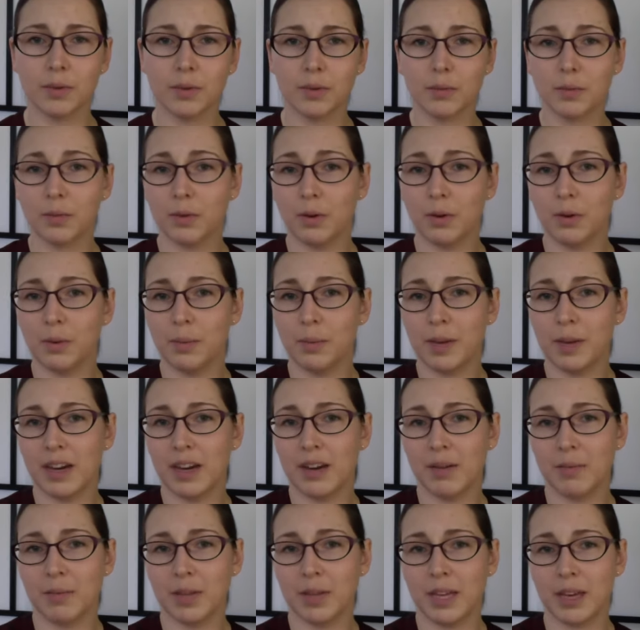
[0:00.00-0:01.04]
who may
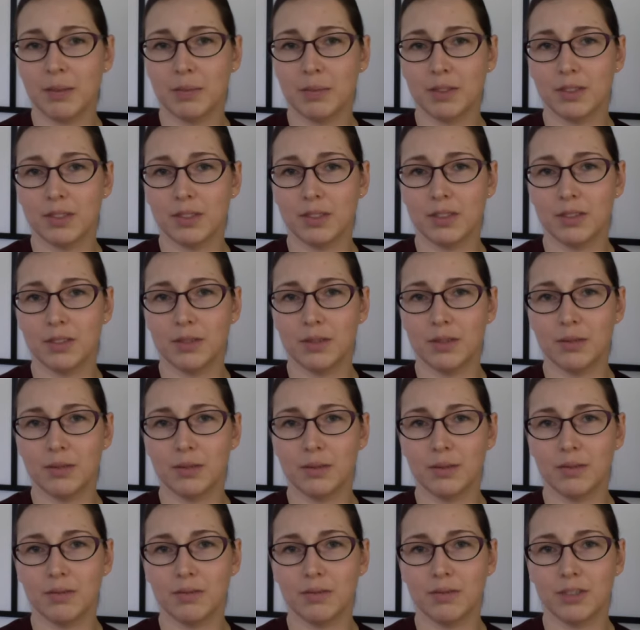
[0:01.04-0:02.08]
not be able
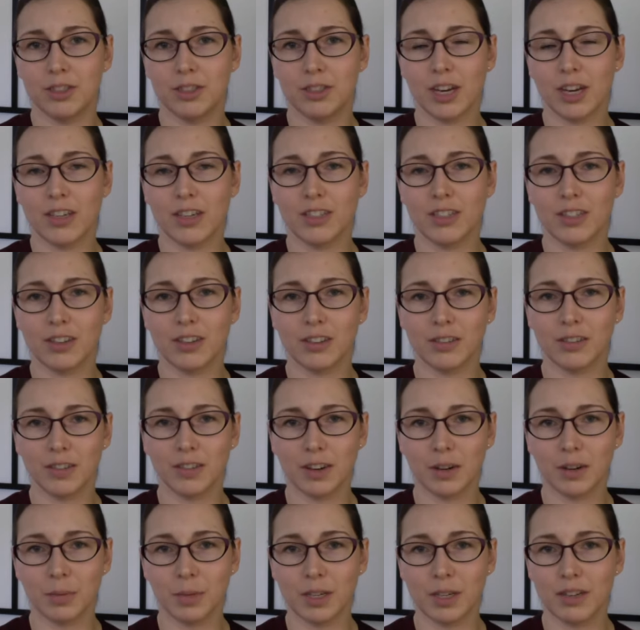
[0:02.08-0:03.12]
to change their
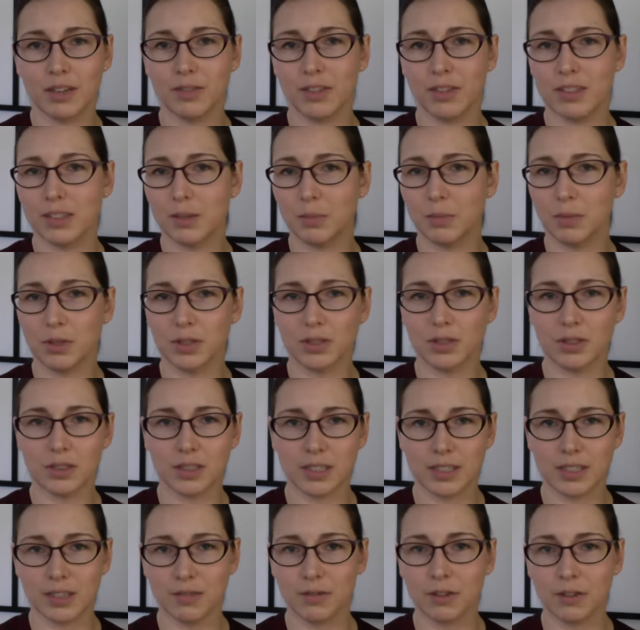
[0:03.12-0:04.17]
environment if the temperature
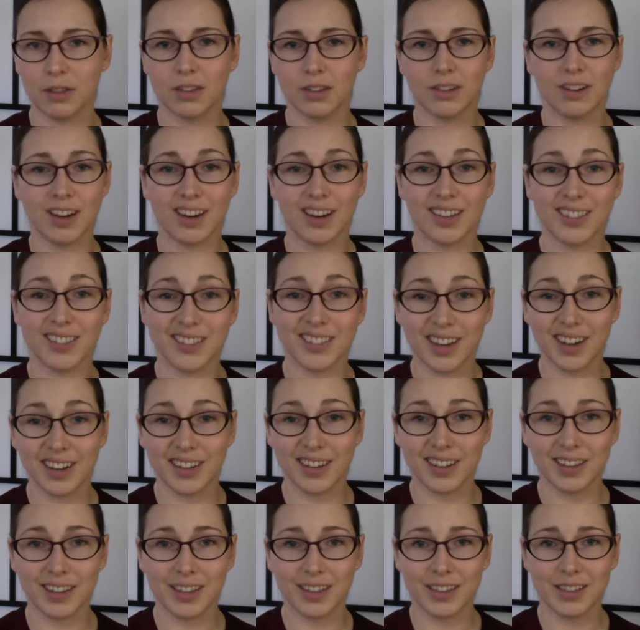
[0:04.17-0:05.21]
is different. They're kind of stuck
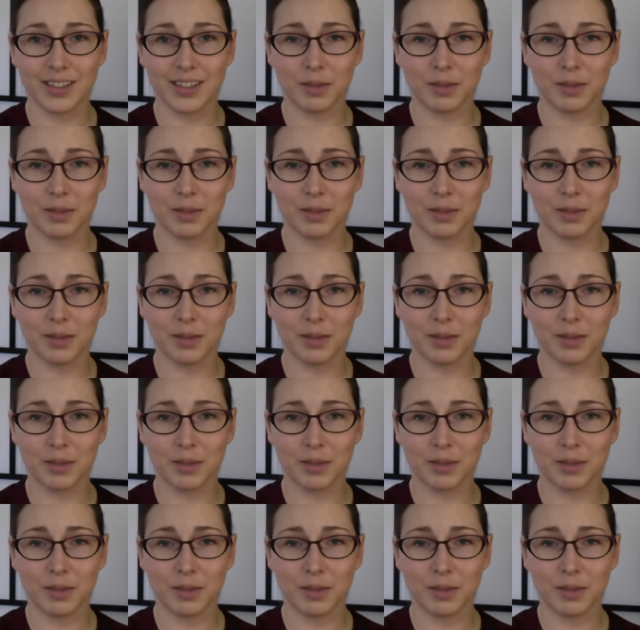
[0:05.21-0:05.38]
in some.